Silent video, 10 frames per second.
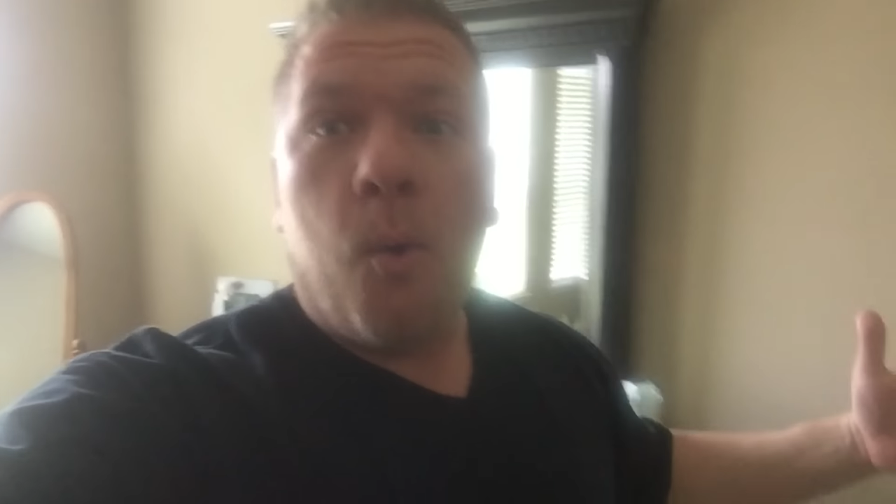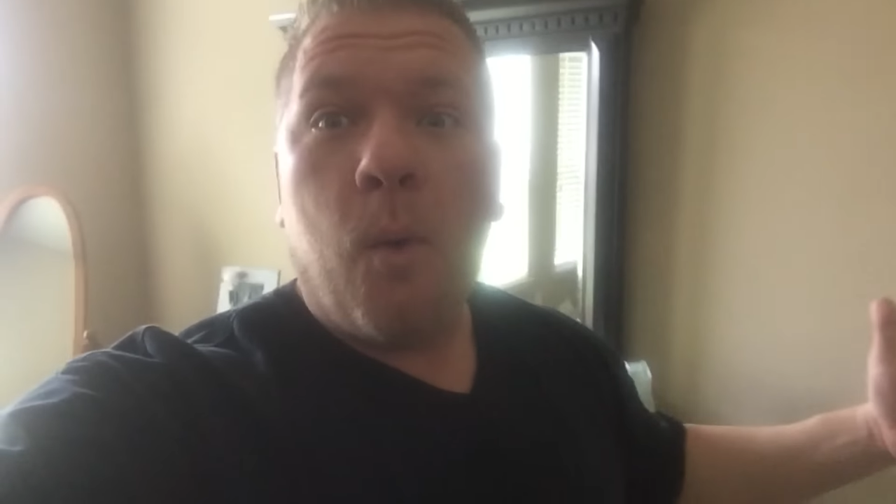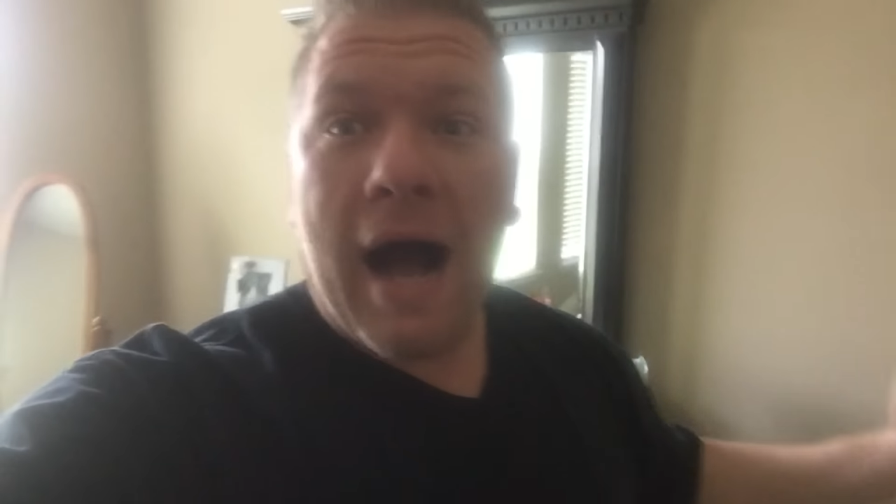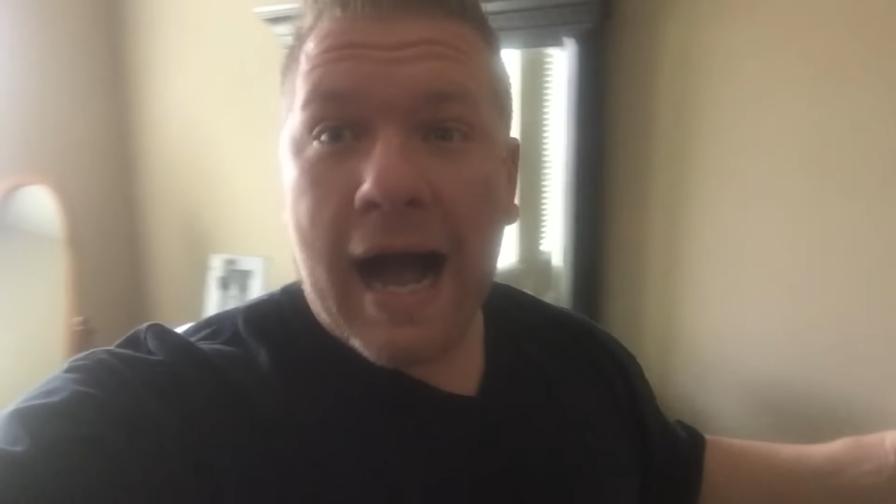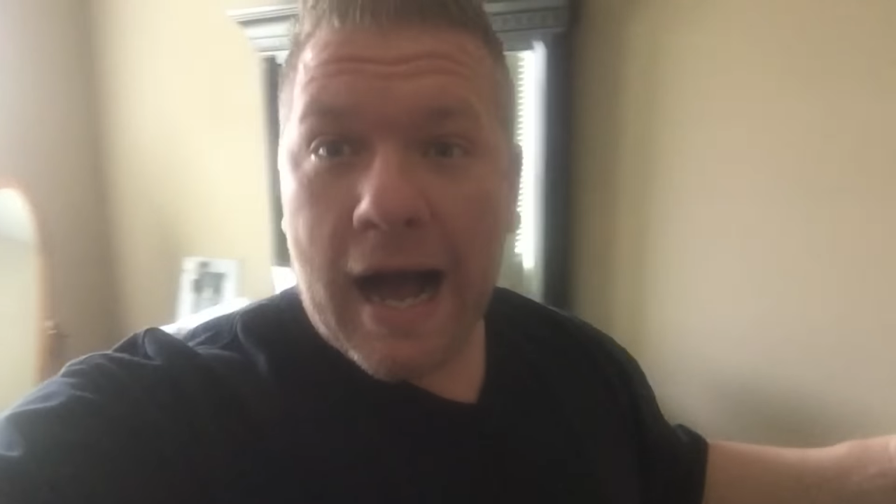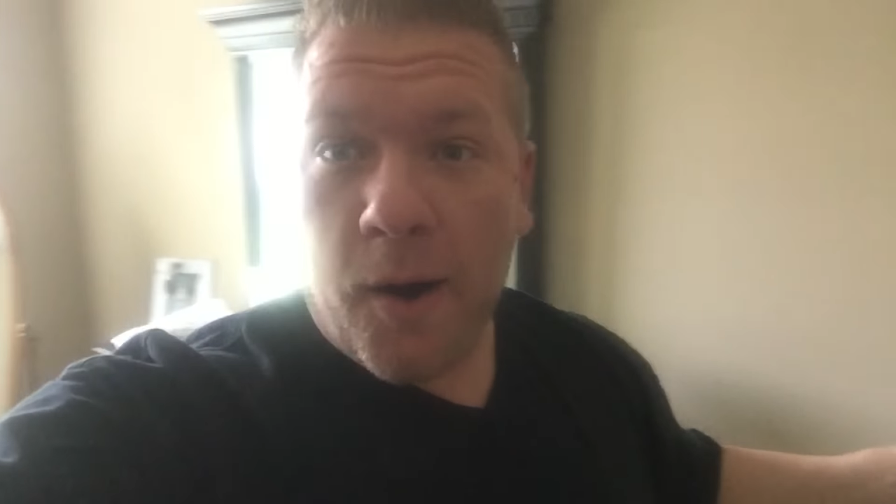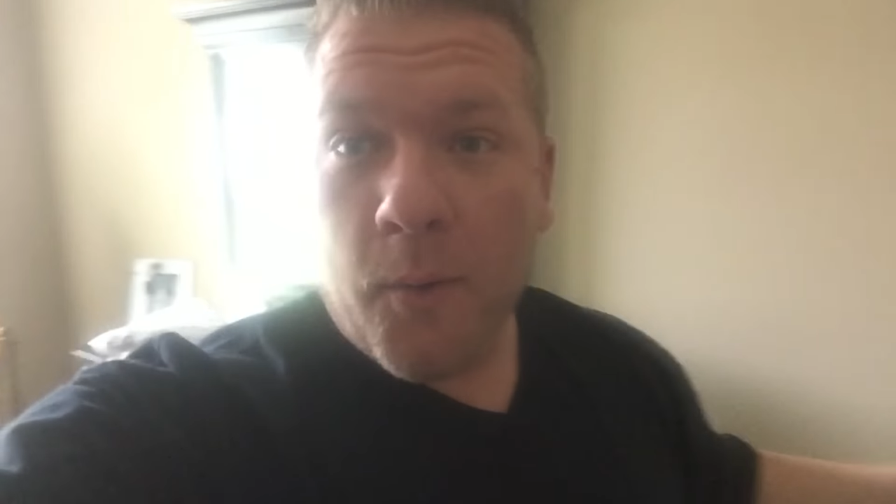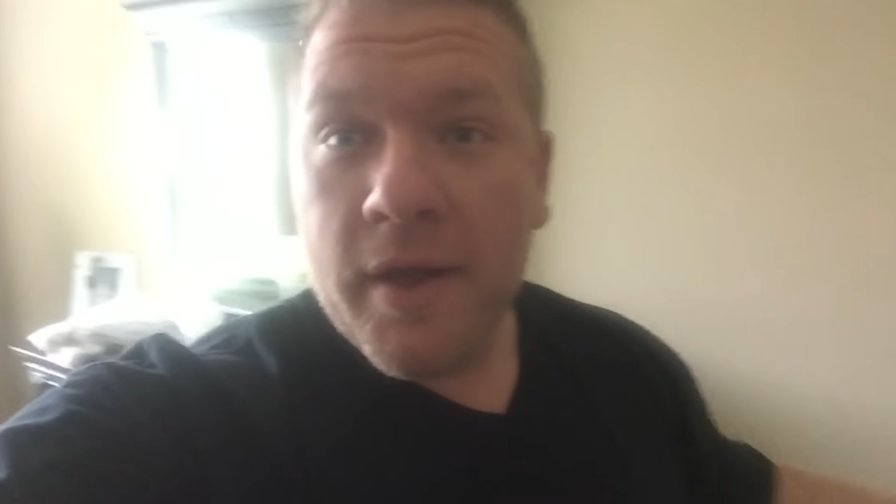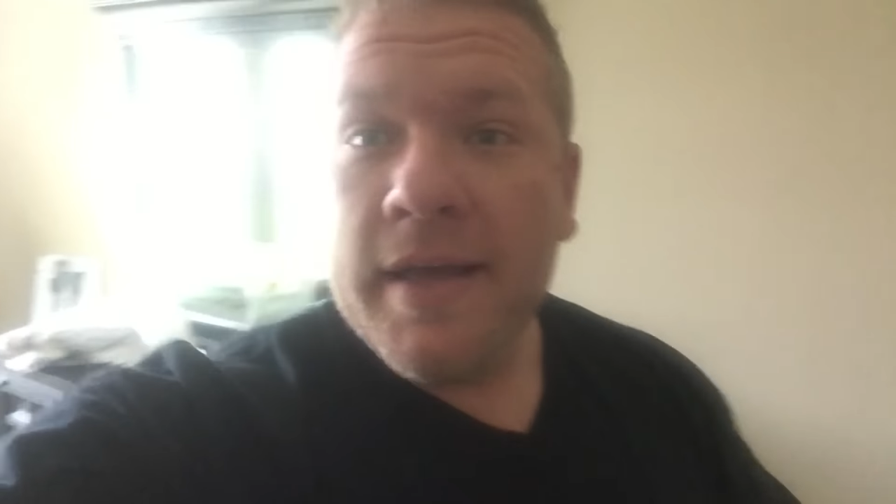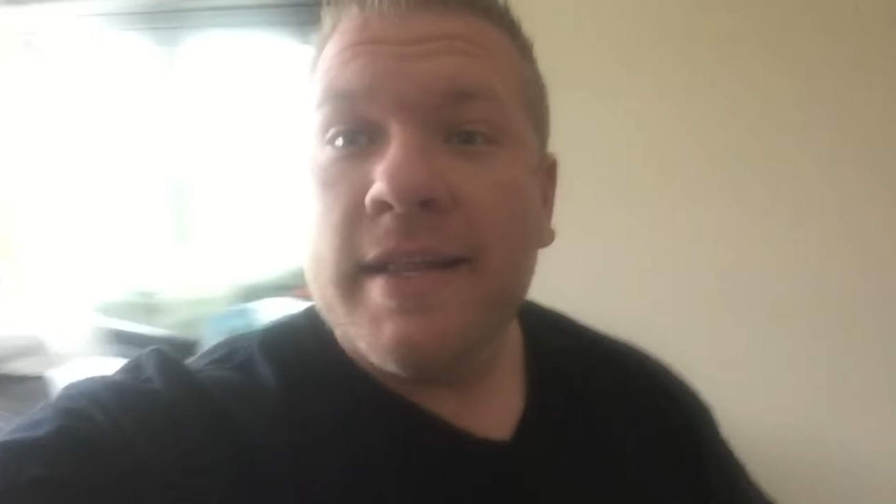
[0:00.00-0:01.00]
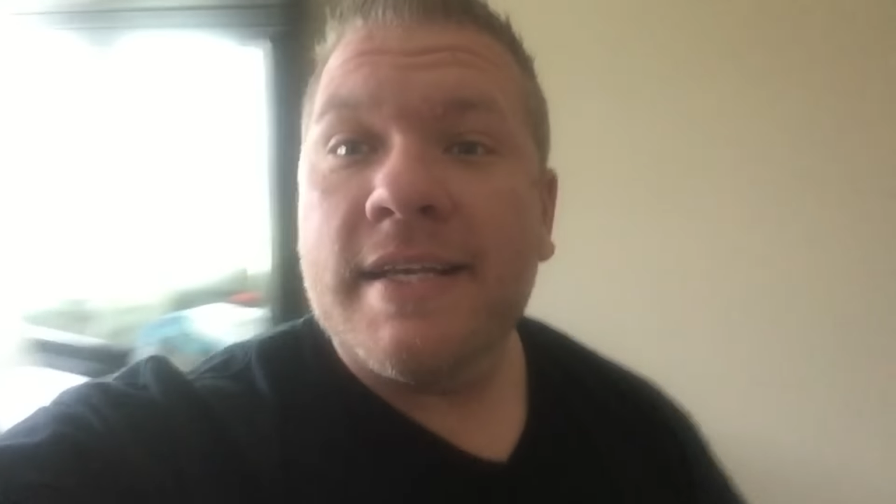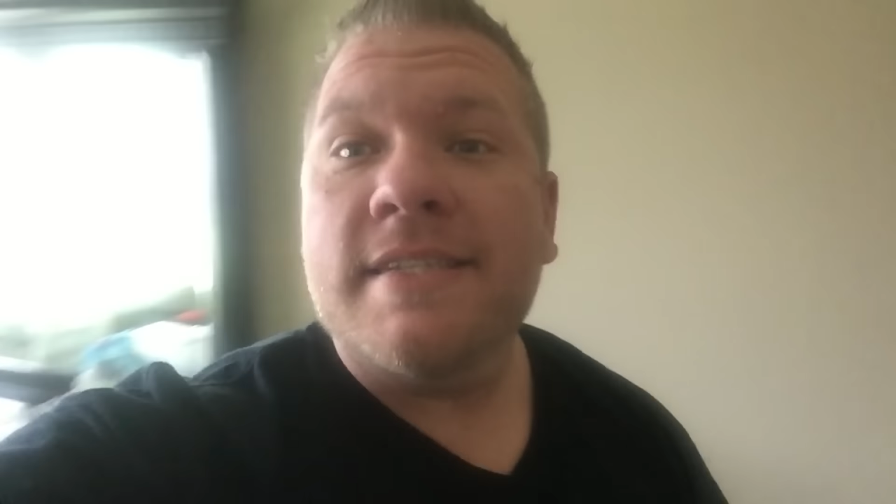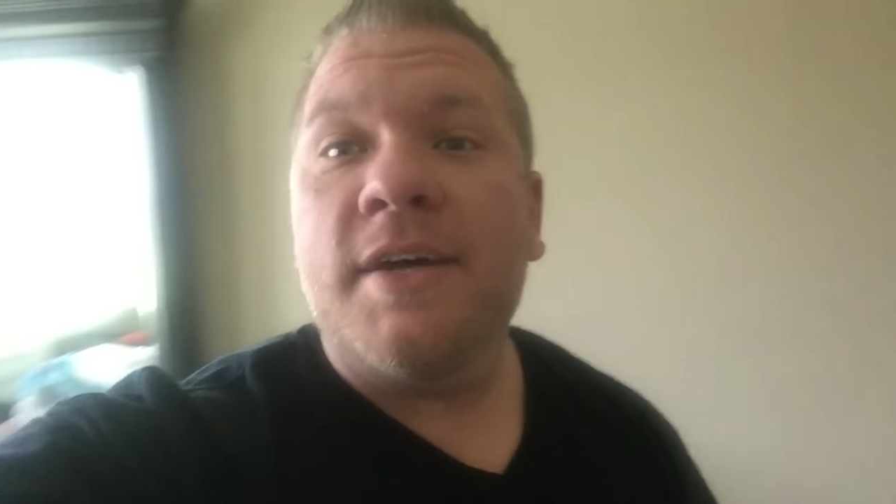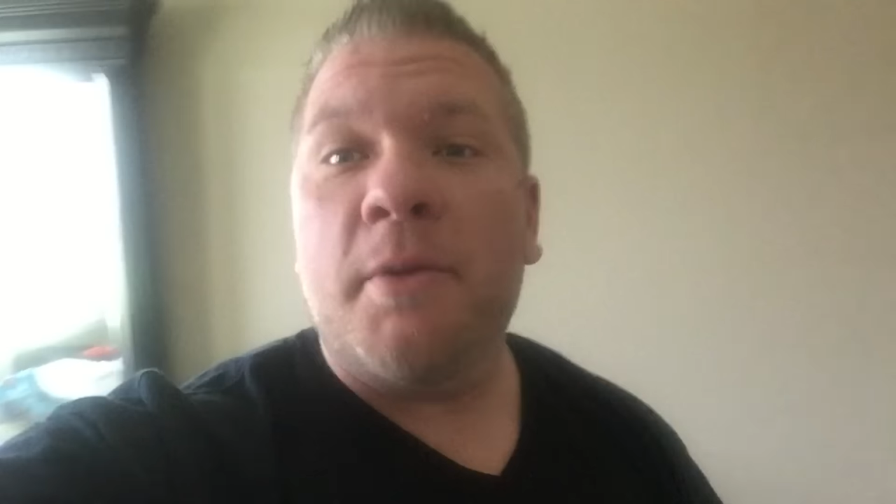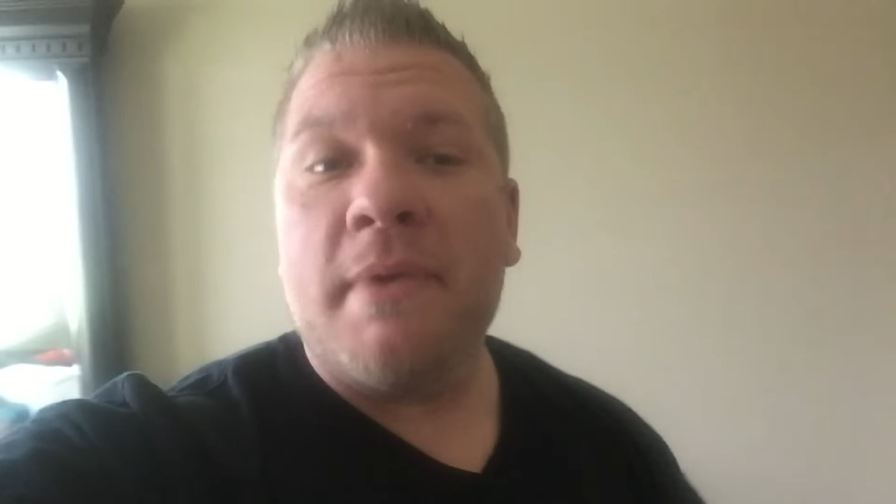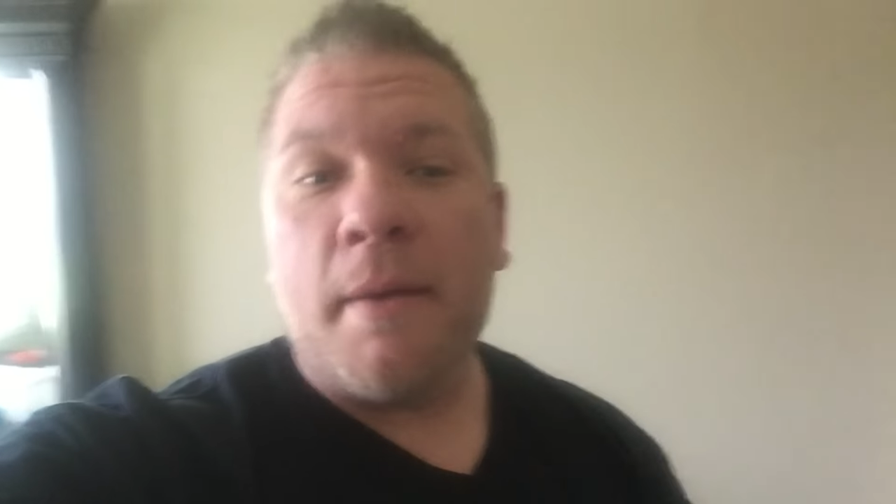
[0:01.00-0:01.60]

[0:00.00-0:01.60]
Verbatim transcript: Wow. This is going to be